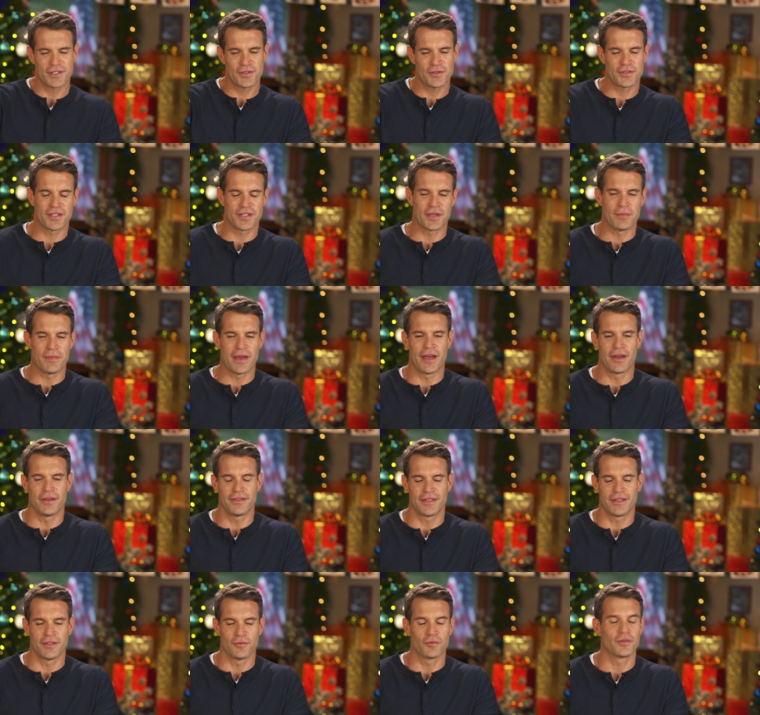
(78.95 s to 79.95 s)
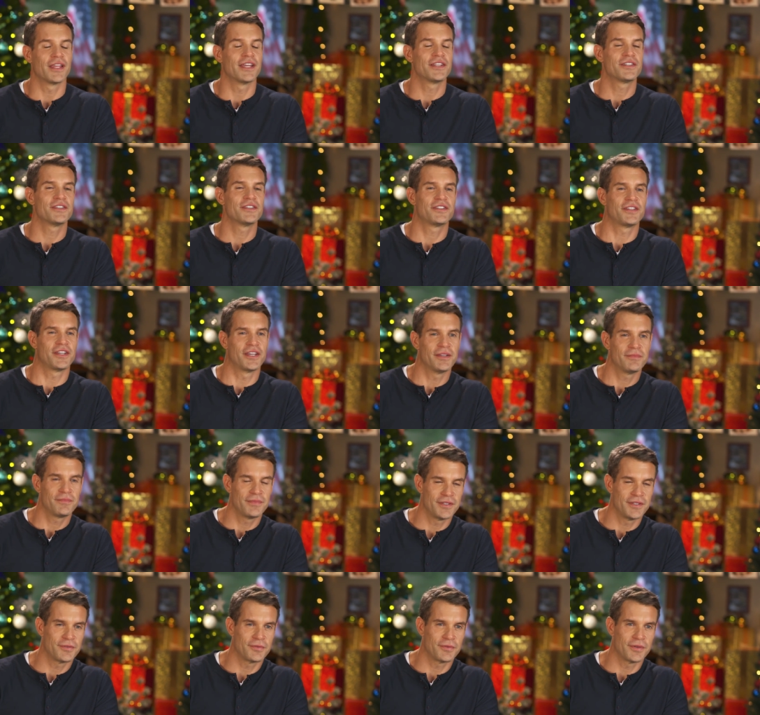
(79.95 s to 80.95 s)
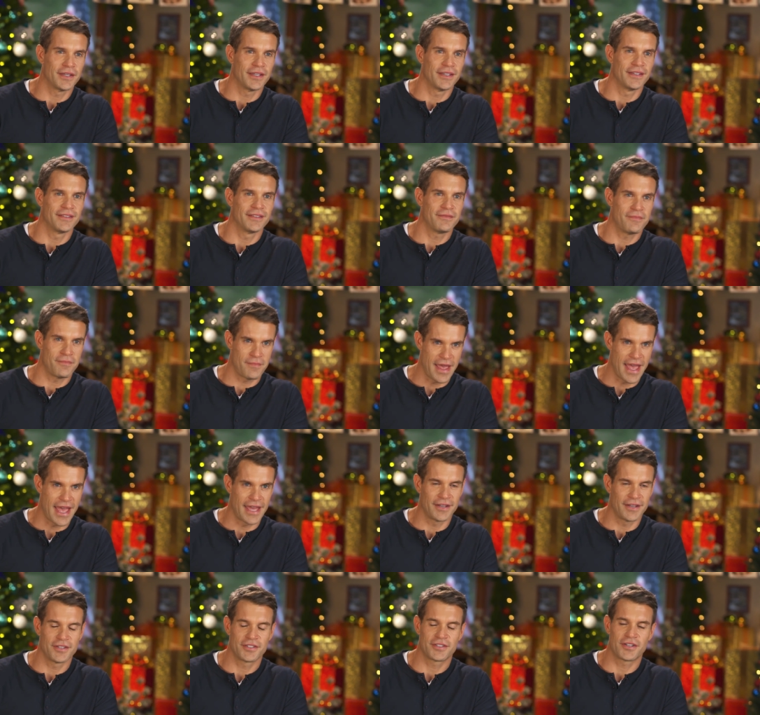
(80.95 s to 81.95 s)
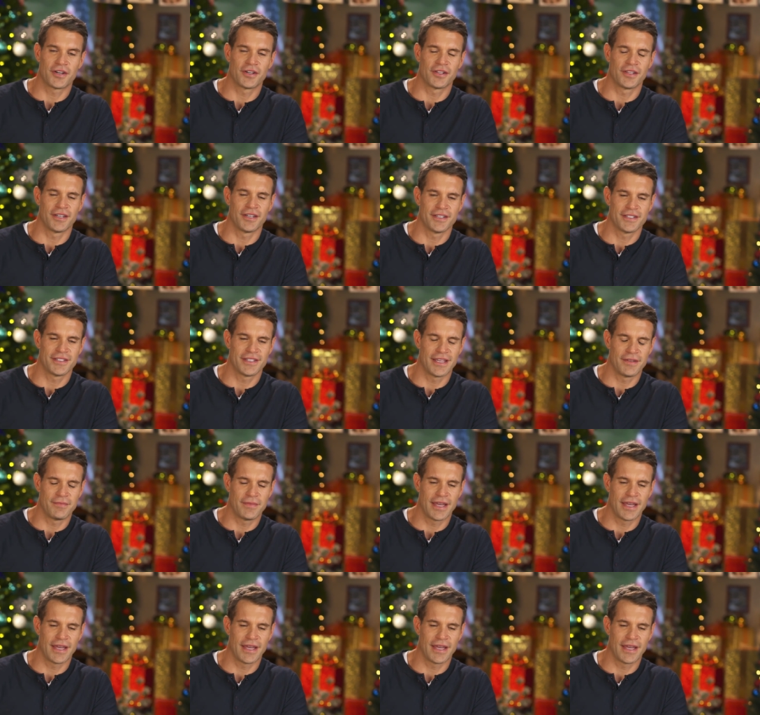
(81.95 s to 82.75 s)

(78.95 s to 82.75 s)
interesting about the relationship between Matt and Charlotte is that